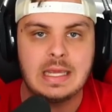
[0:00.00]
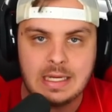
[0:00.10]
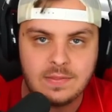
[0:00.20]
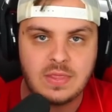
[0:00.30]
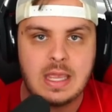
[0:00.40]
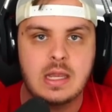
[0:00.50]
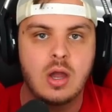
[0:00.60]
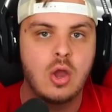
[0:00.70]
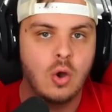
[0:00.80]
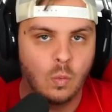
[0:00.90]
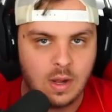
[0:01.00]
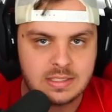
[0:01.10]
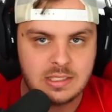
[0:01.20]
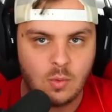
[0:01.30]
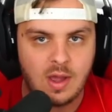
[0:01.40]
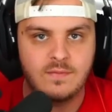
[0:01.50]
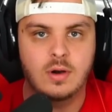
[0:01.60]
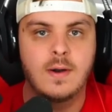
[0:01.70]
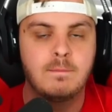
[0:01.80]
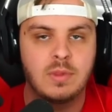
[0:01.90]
anything whatsoever,